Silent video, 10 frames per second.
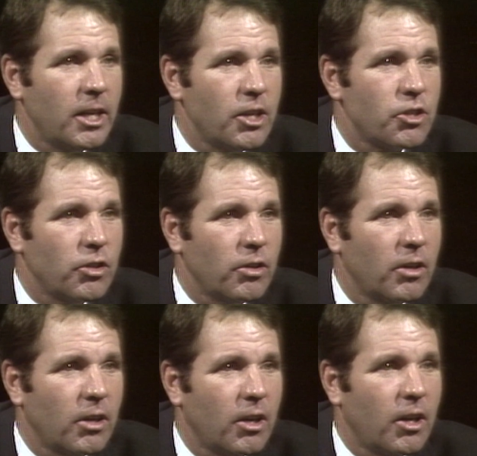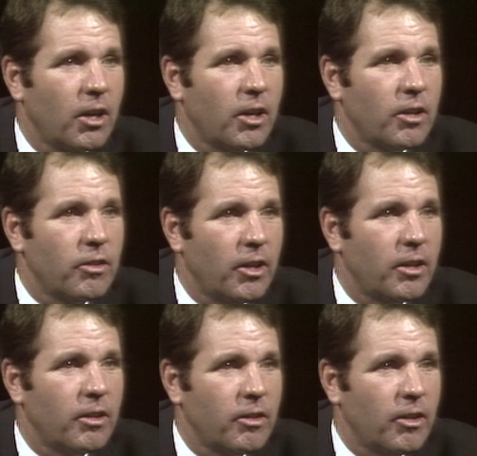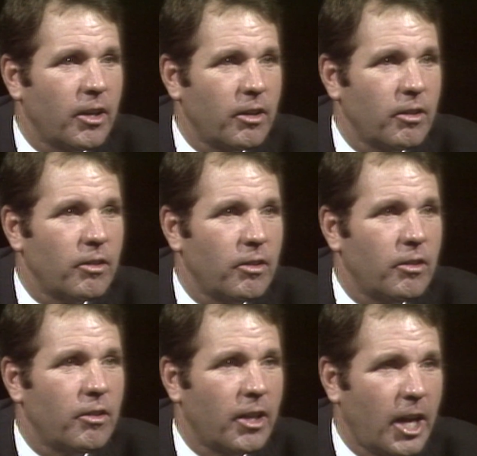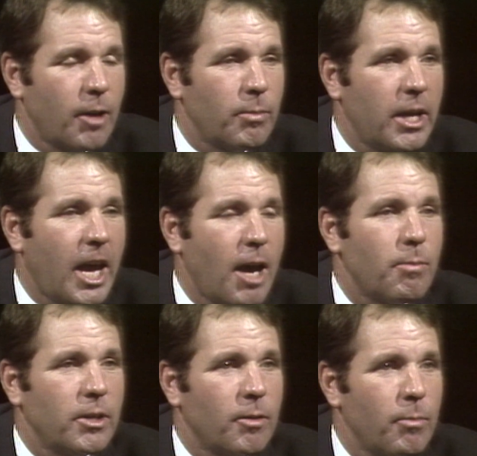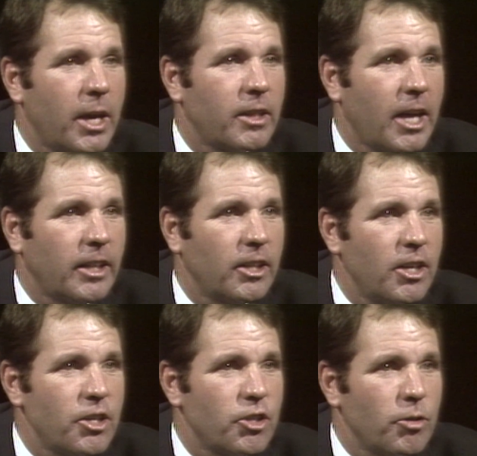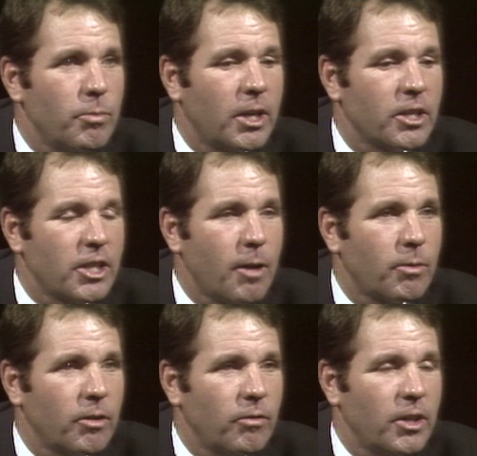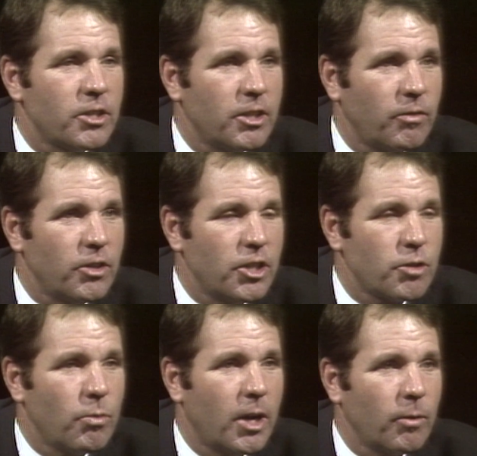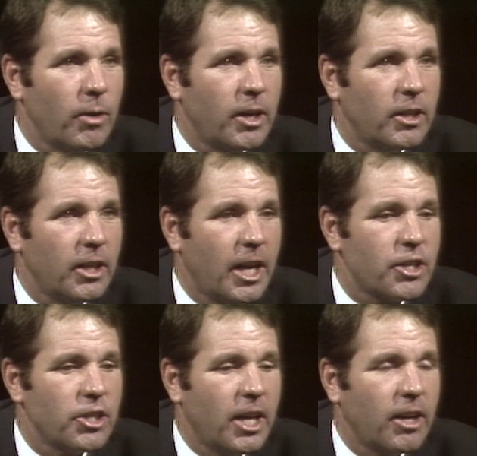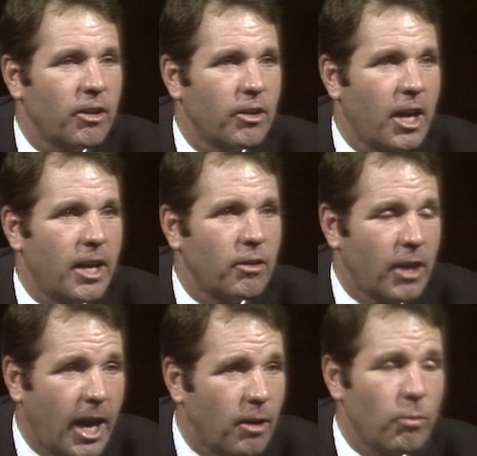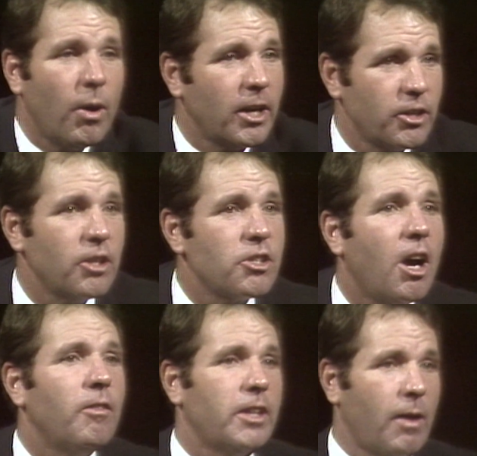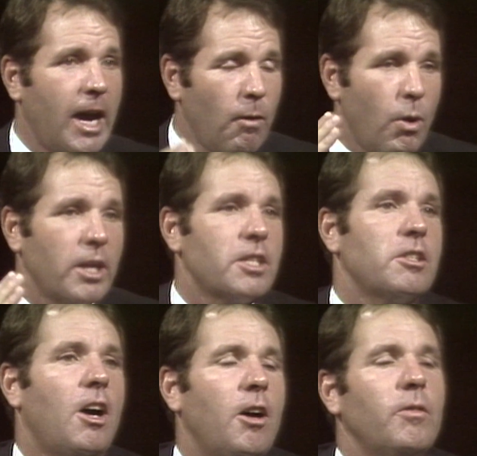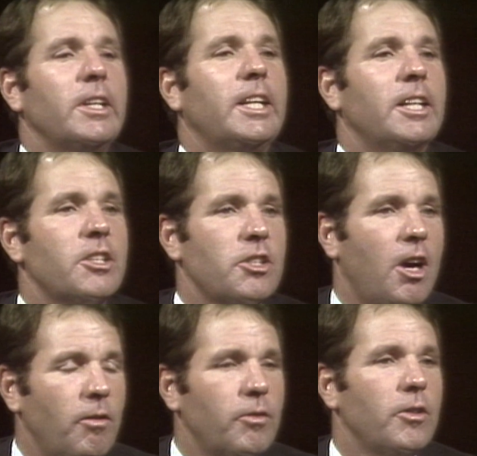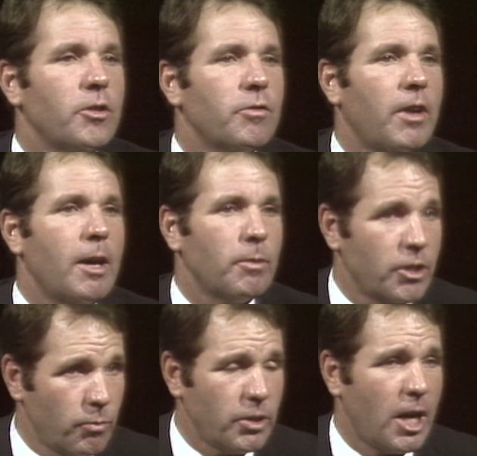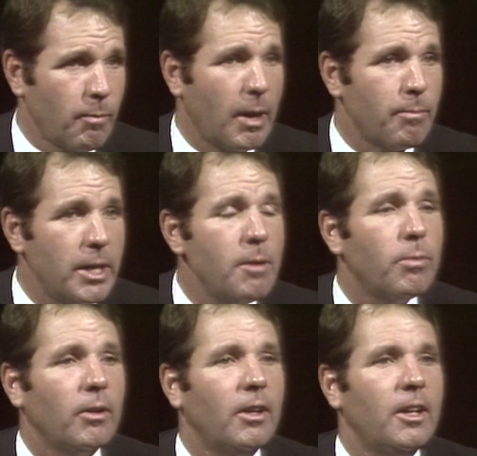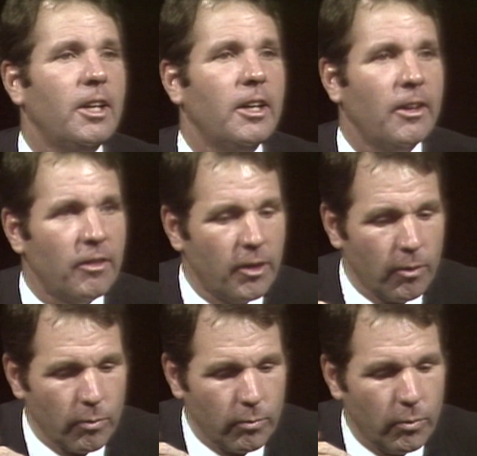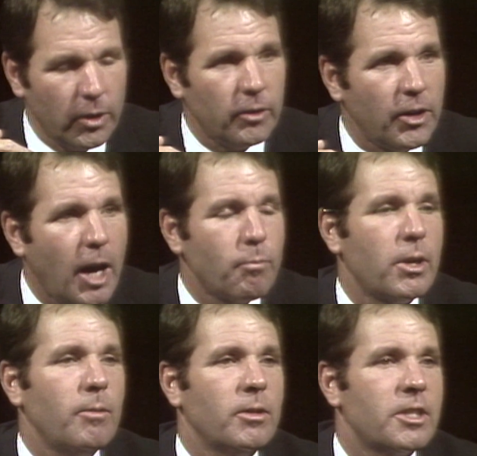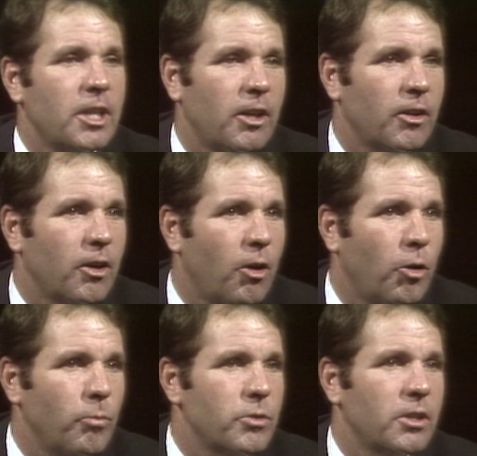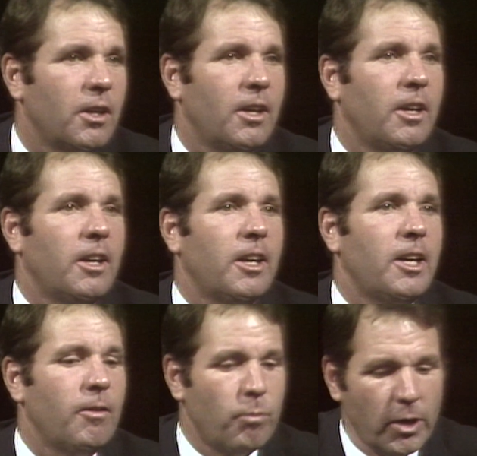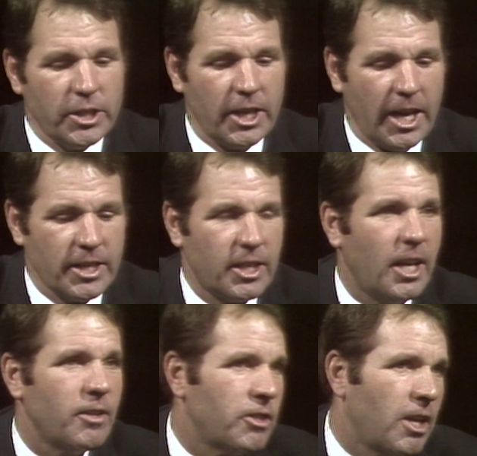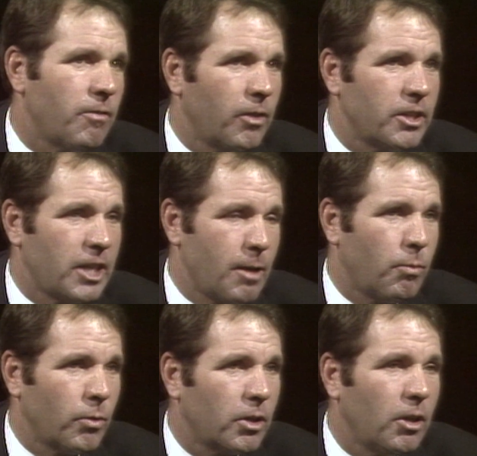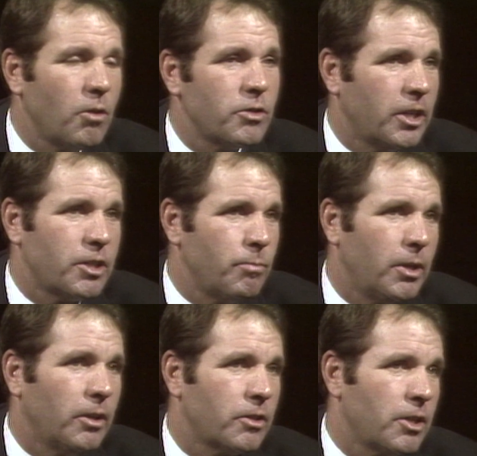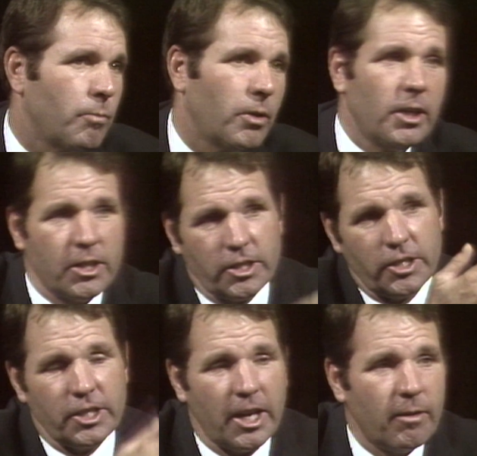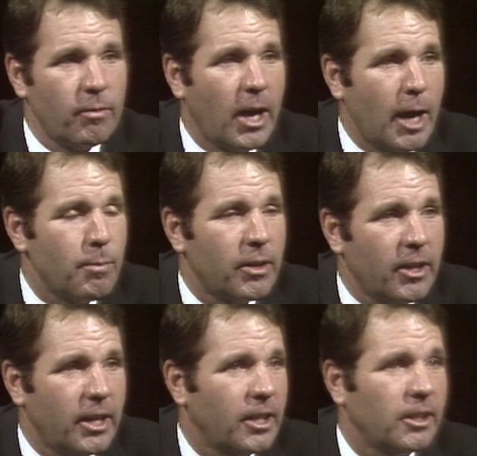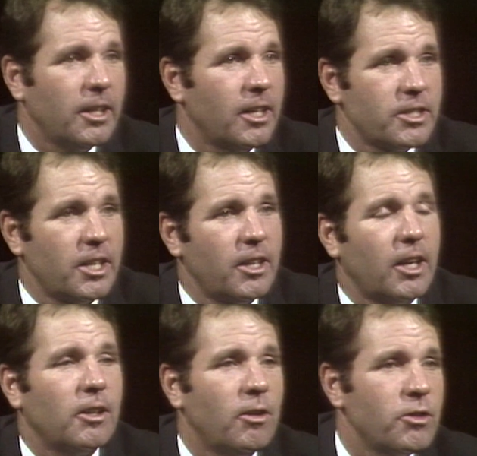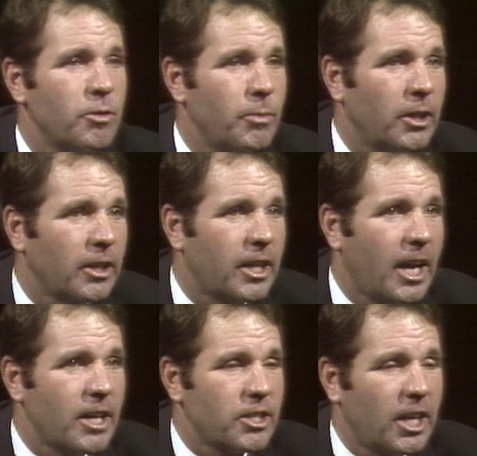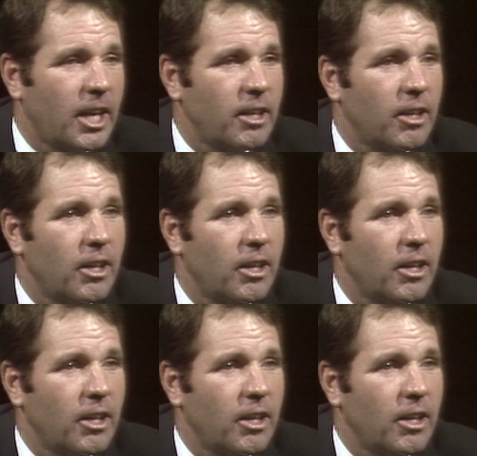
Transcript: you'll be happy to debate that with him, that, I guess, if that, he runs for the Senate. That I'd be happy to make that the issue because I'm convinced if you just want to run an election out here in Idaho, and I don't want to solve it that way. I want to solve it and get it solved for those families because we're talking about people that are, will not be able to sell their homes if Boise Cascade, say for example, would close its mill somewhere, let's just say hypothetically, let's say they close the mill in Cascade.